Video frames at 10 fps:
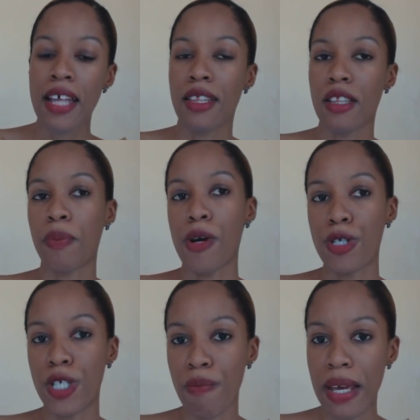The
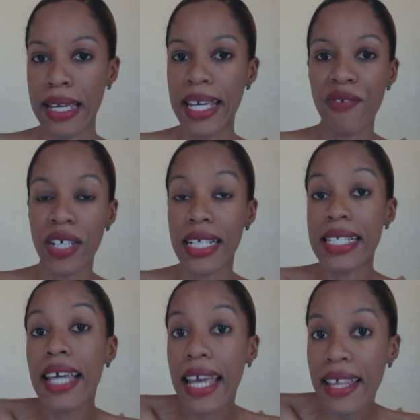person may even
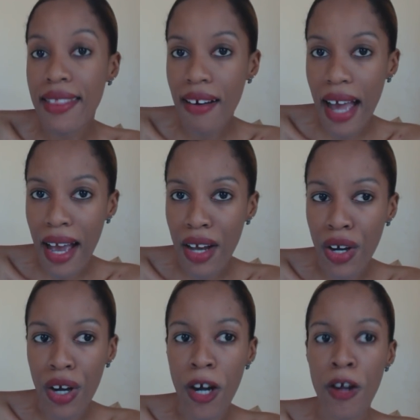contain their
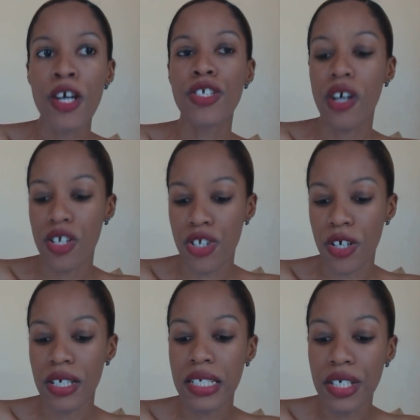anger to a
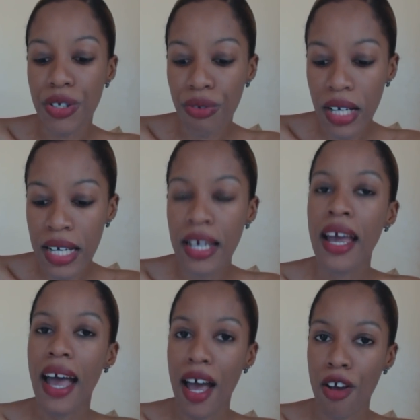certain
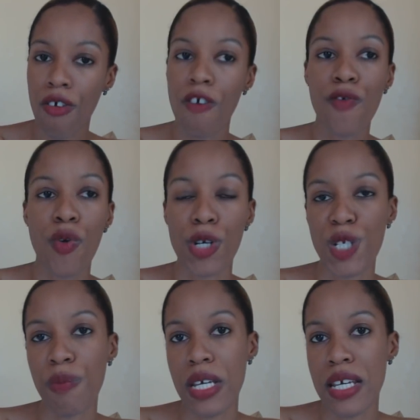degree. Anger, of
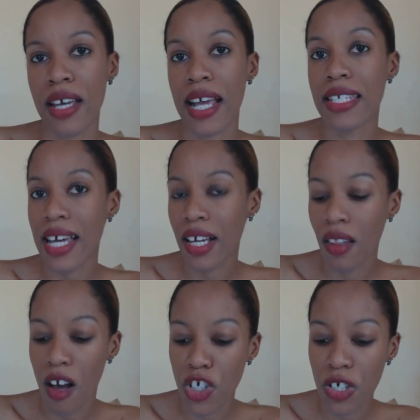course, being a
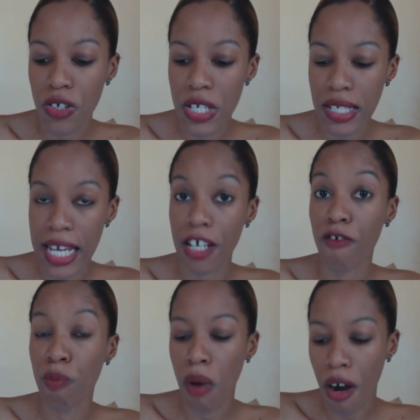psychological state
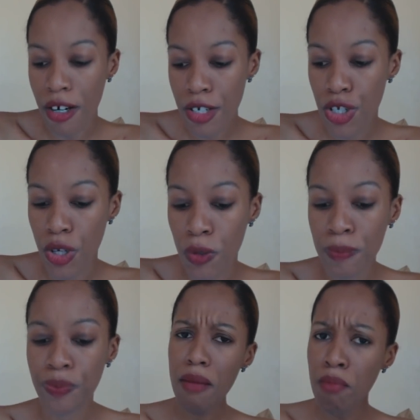of Mars.
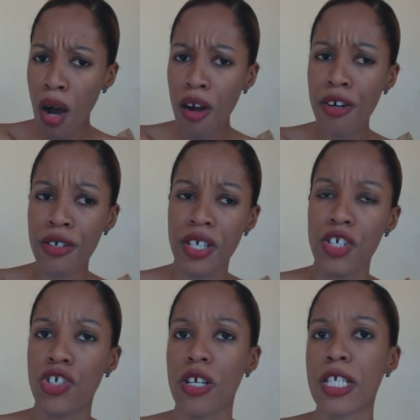So Mars
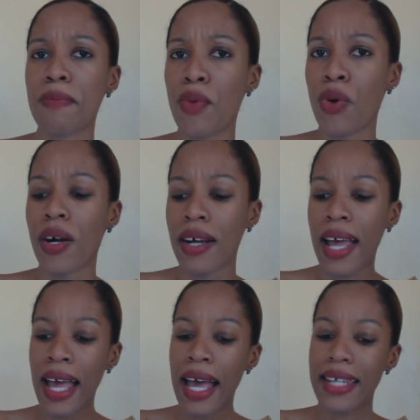is just more
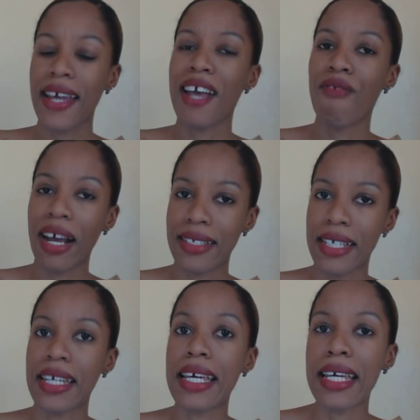
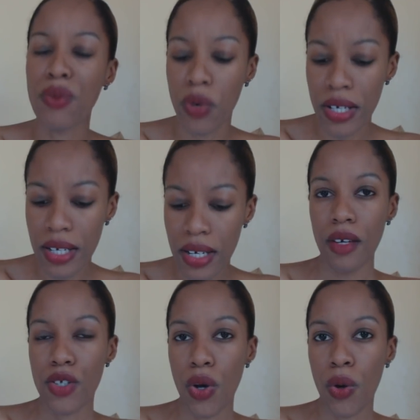directed inward.
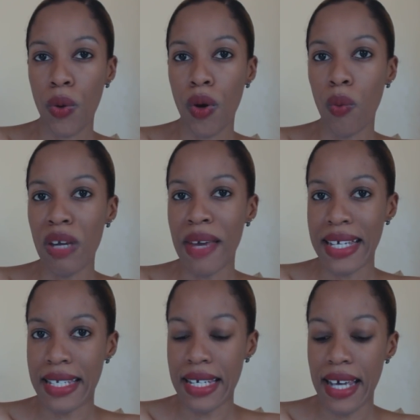So we
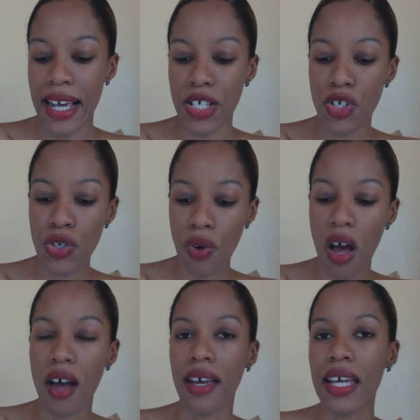may see a
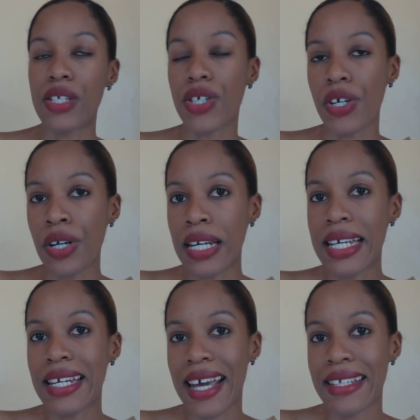strong
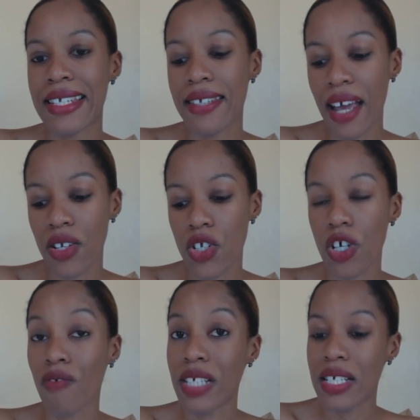internally led sense
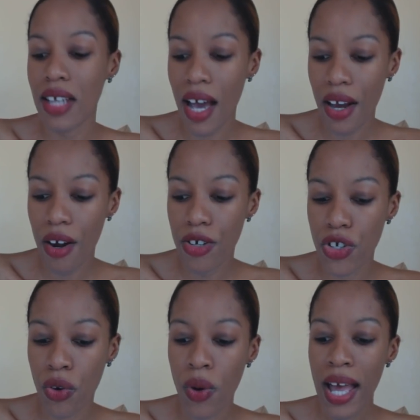of desire.
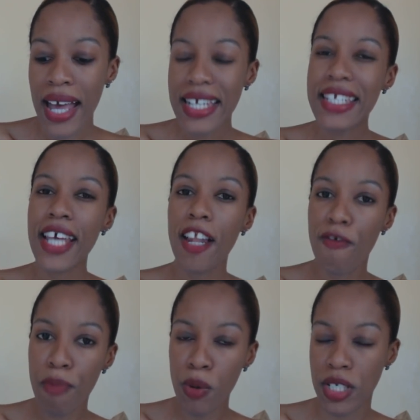So
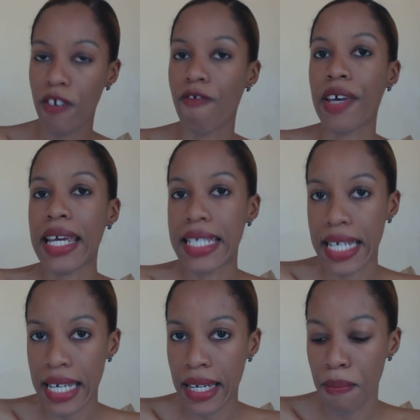
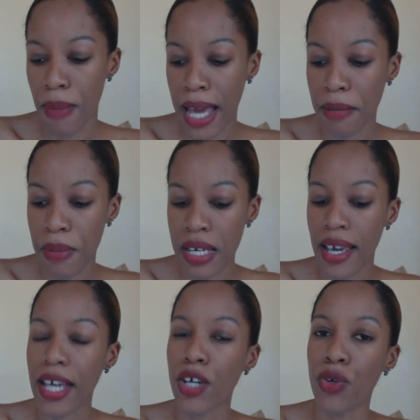self-motivated might
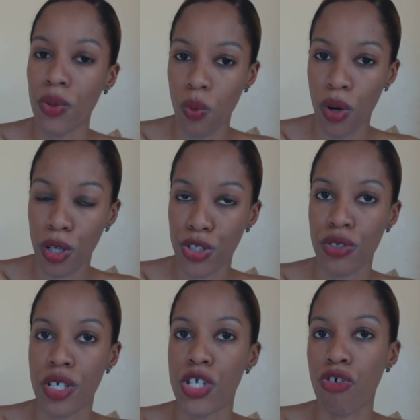be a good word to
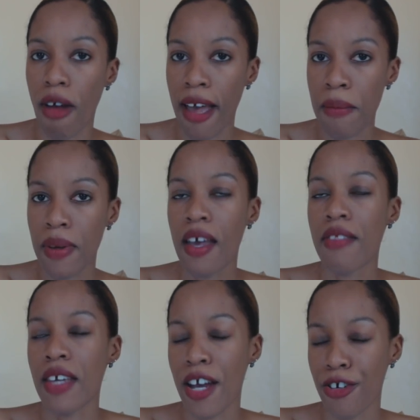describe
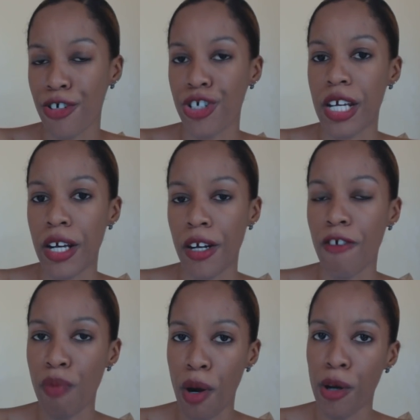the energy here
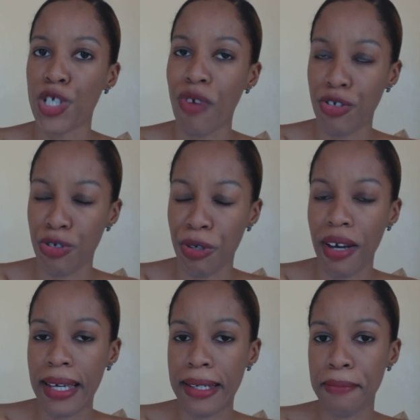of Mars
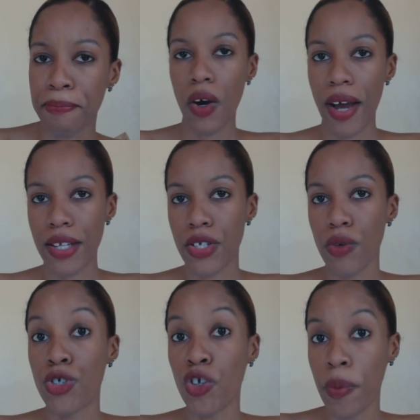retrograde. All right,
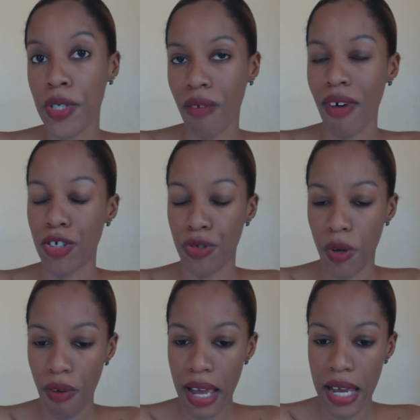so Jupiter
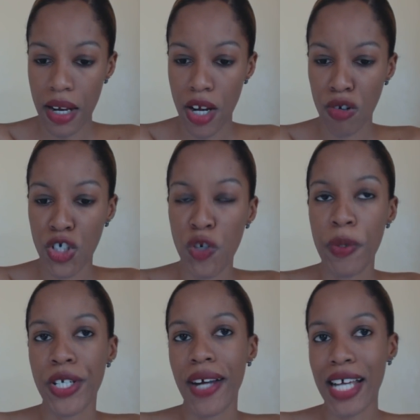retrograde. Now
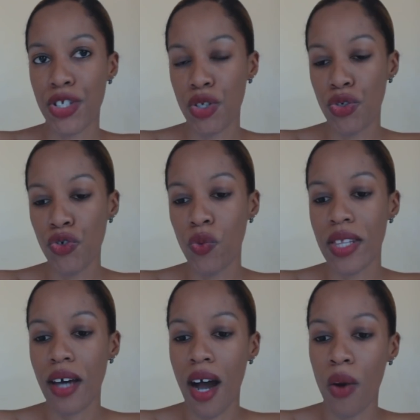Jupiter has to do
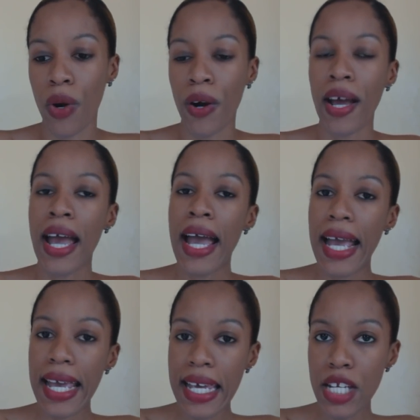with our
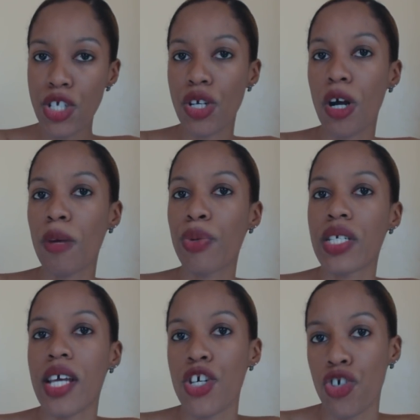
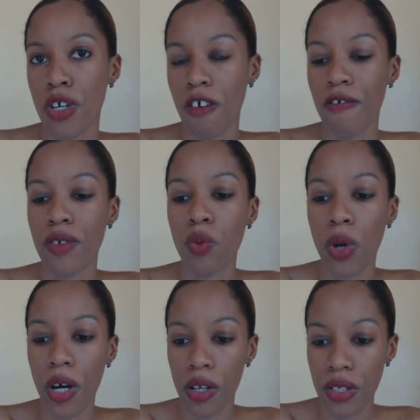interpretation of the
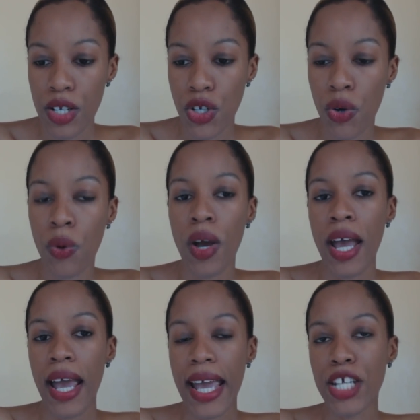world. So
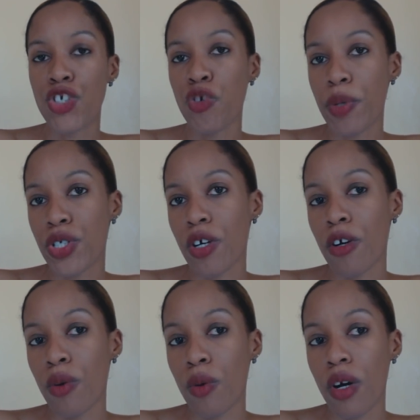a
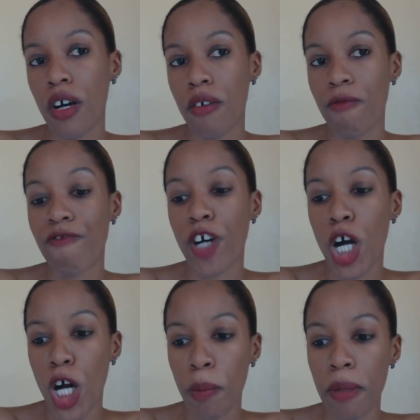Jupiter
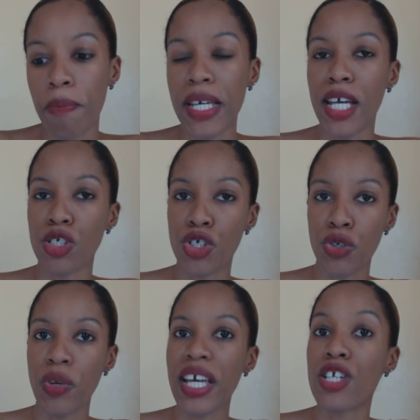verb being
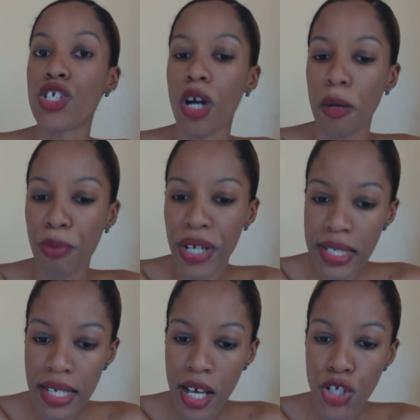to
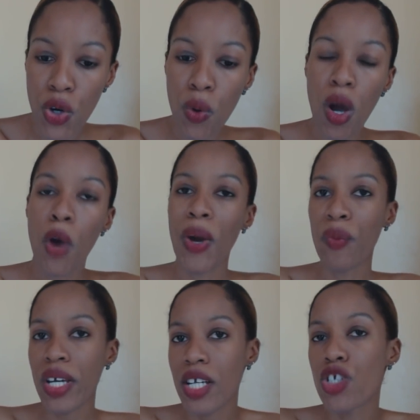interpret. So
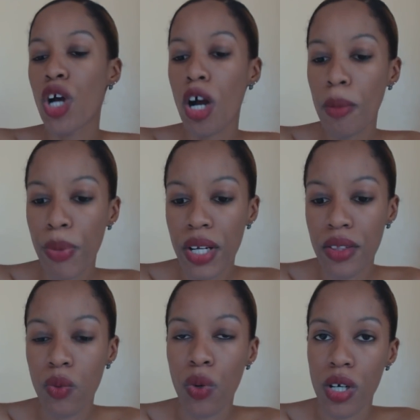when we interpret
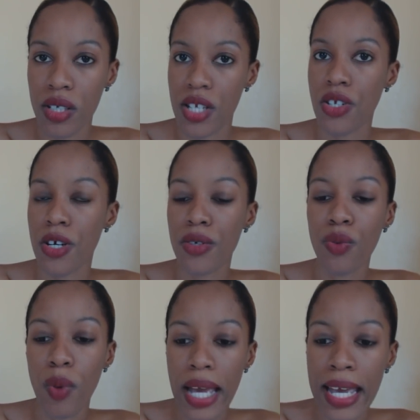the world a
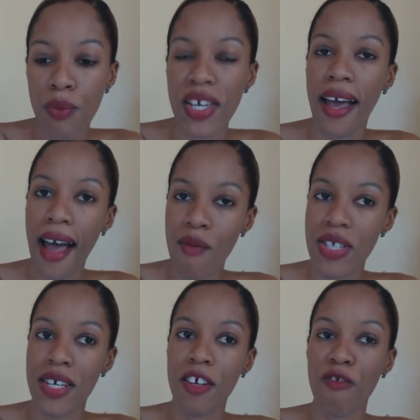certain way, we have a
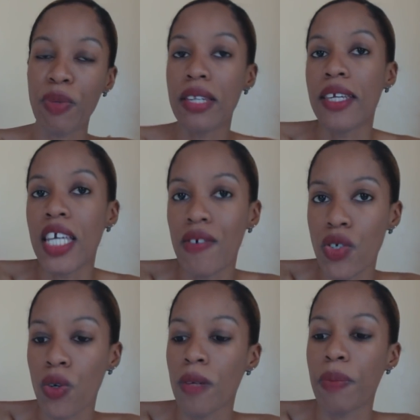set of beliefs
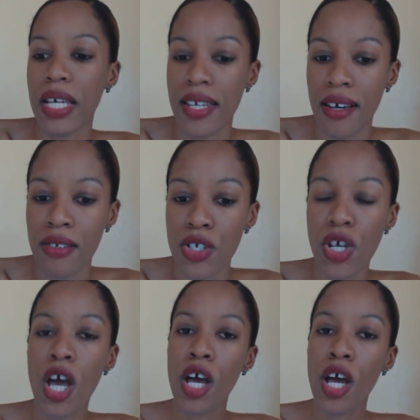or opinions.